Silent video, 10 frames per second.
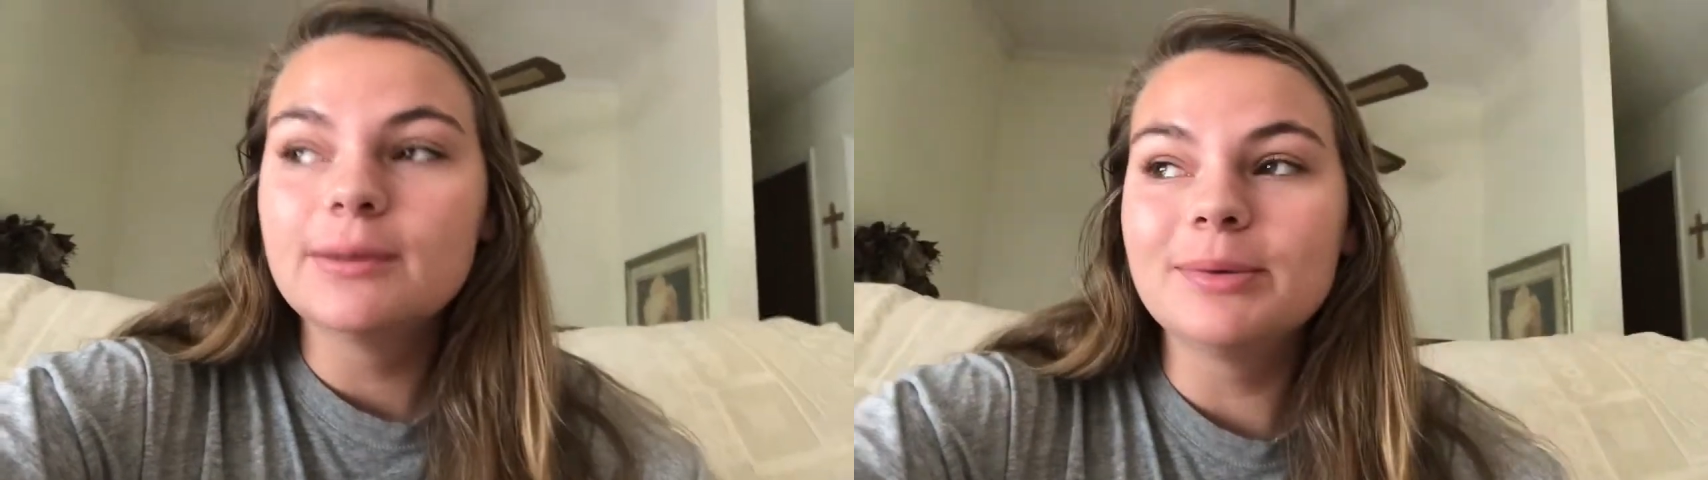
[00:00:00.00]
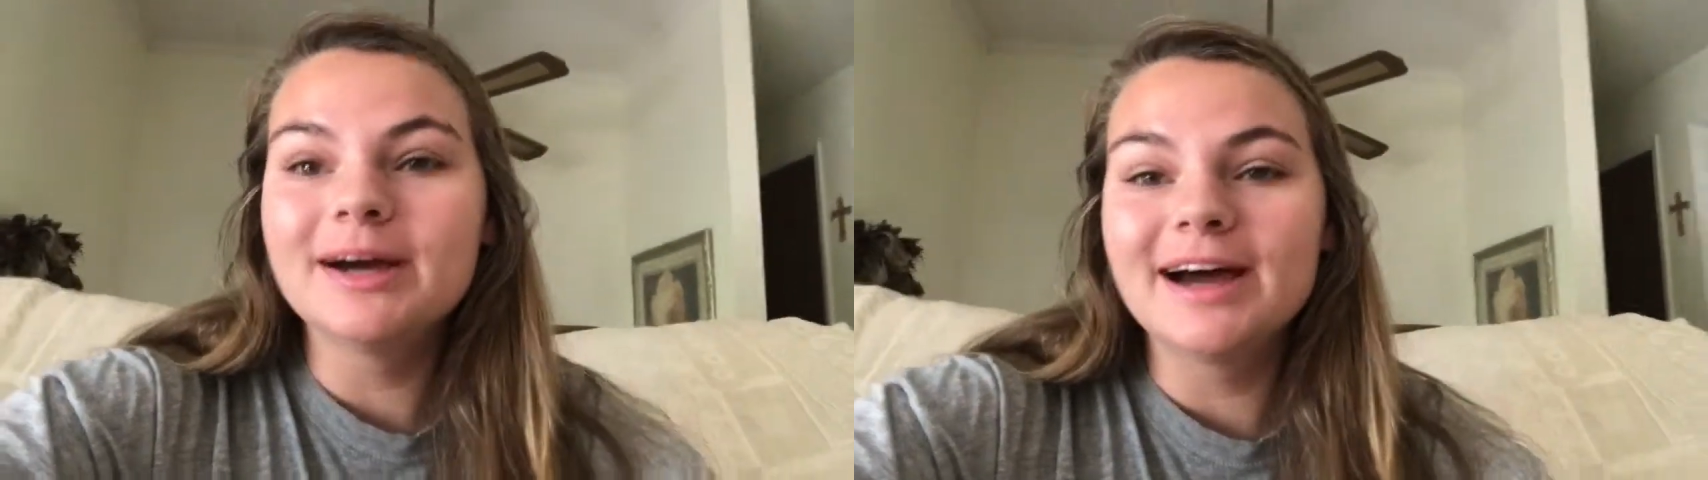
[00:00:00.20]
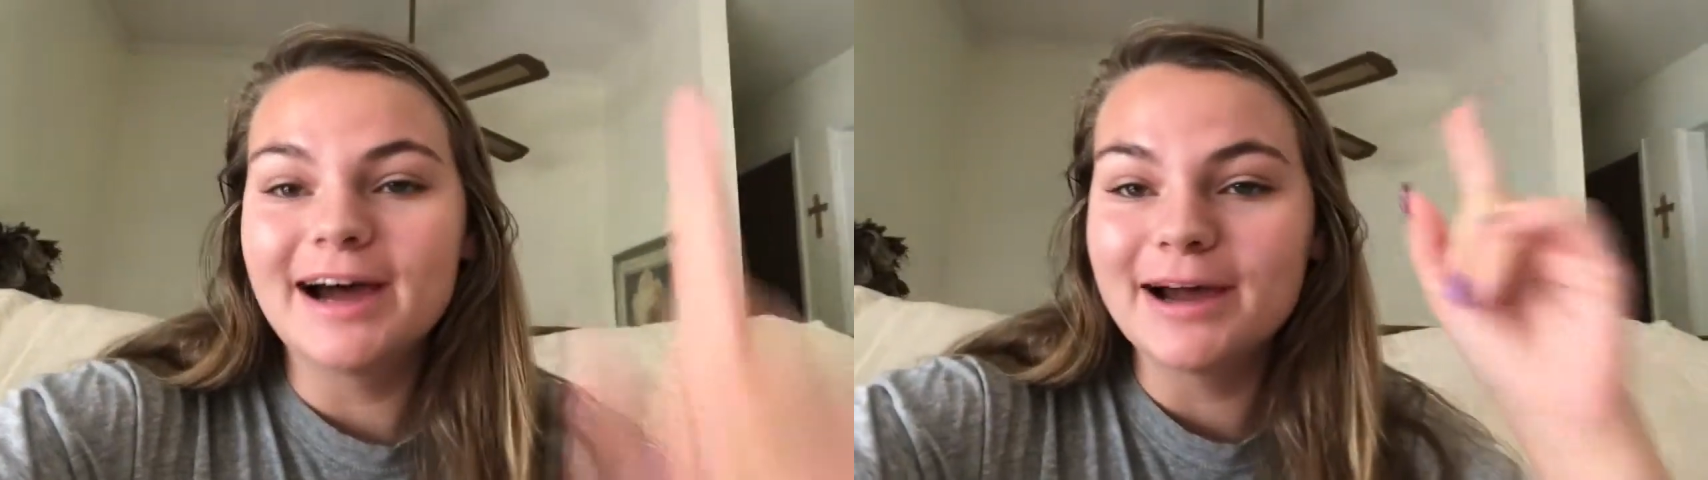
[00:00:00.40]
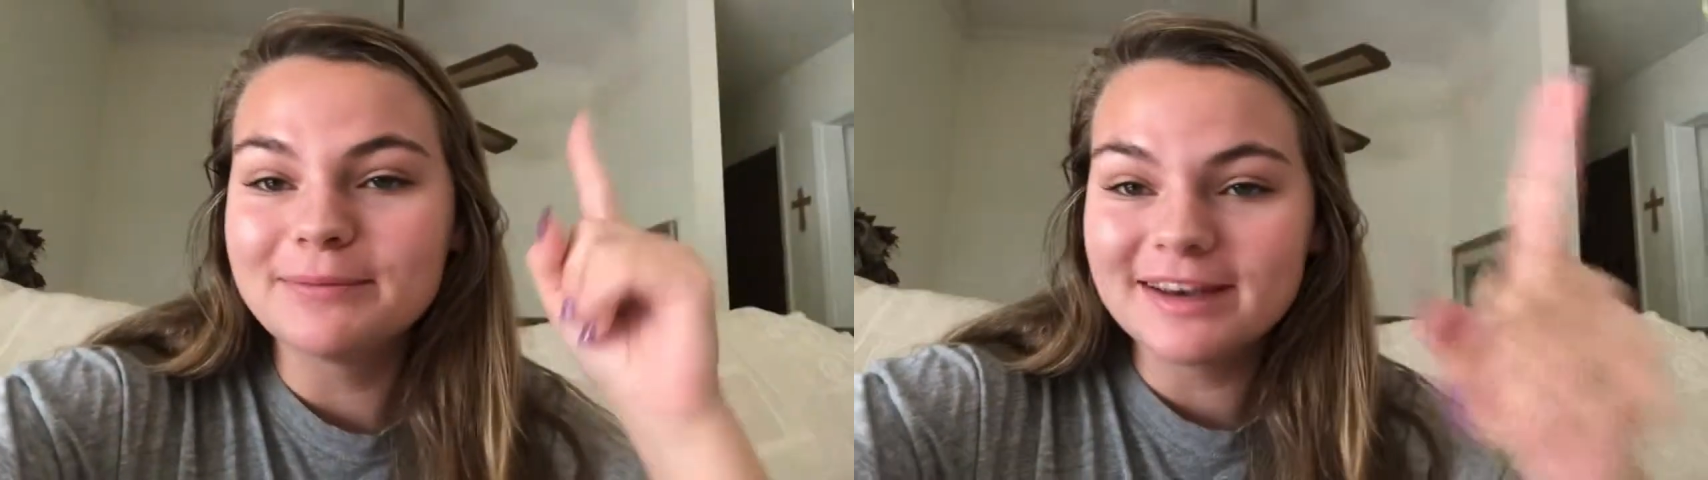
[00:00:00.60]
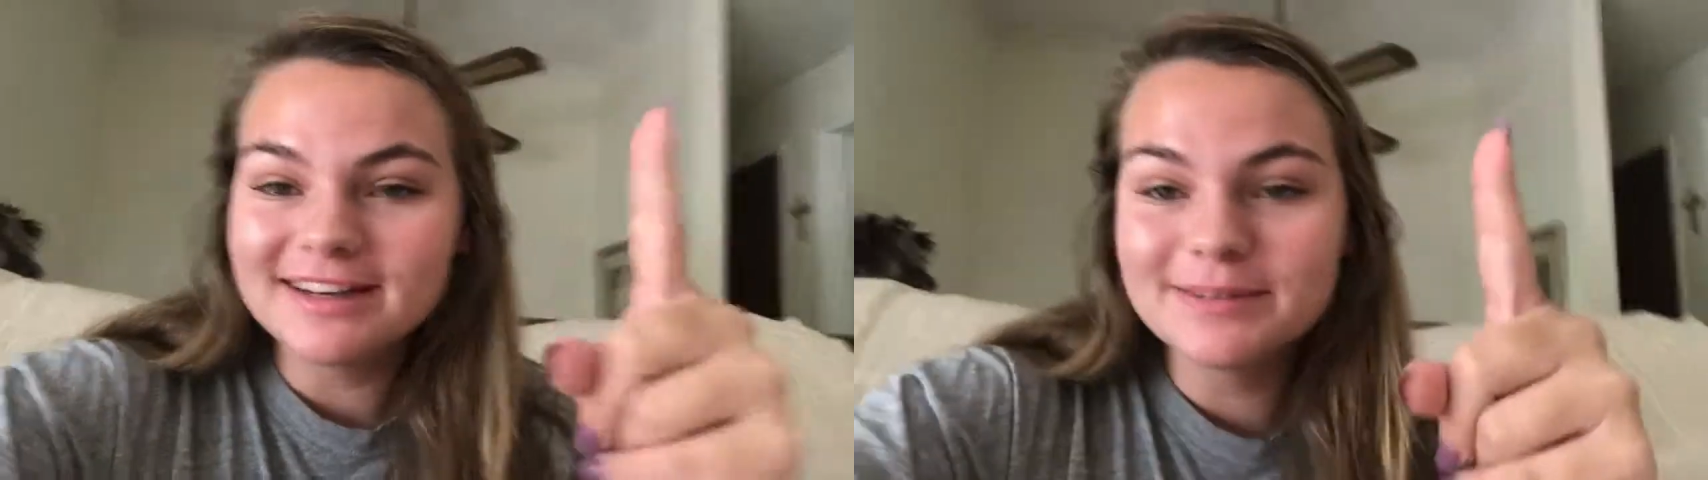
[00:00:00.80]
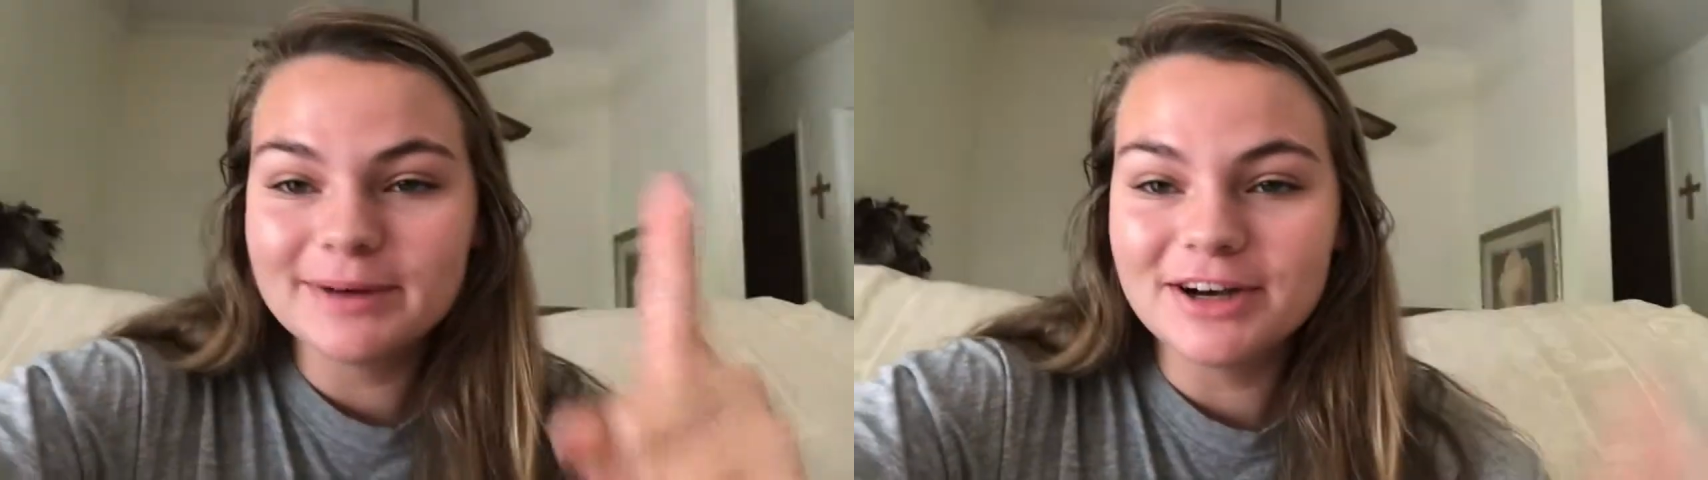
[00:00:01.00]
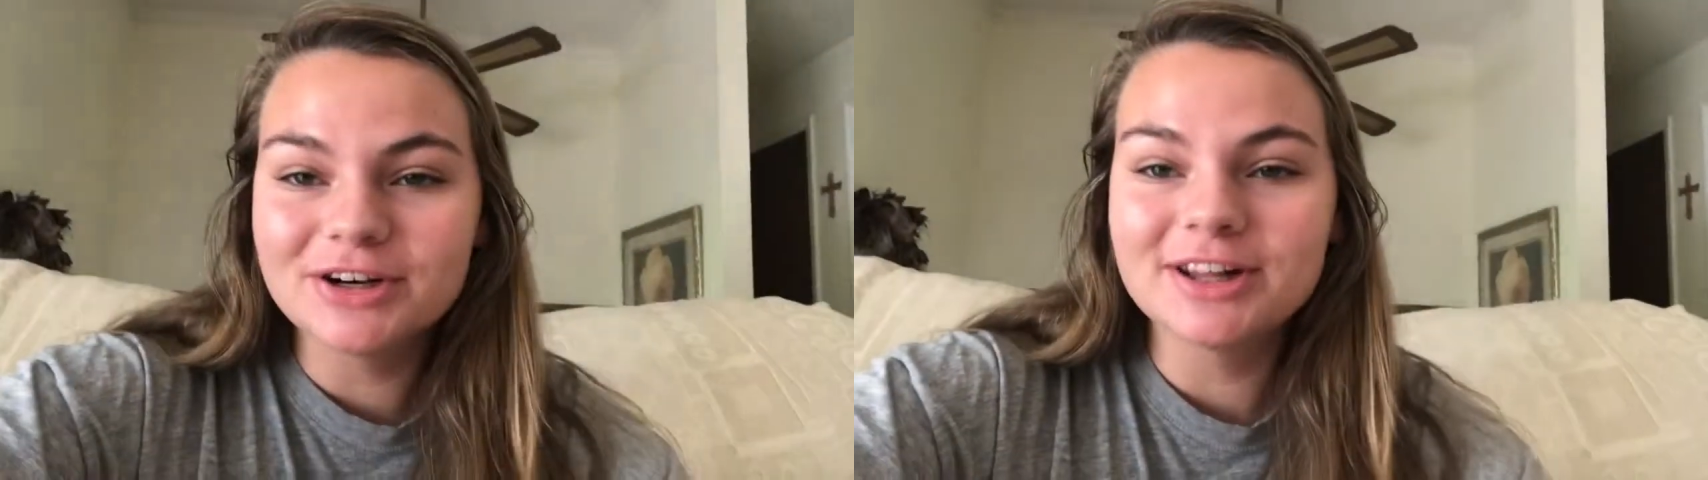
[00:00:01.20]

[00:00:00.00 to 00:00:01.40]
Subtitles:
But I'm getting better.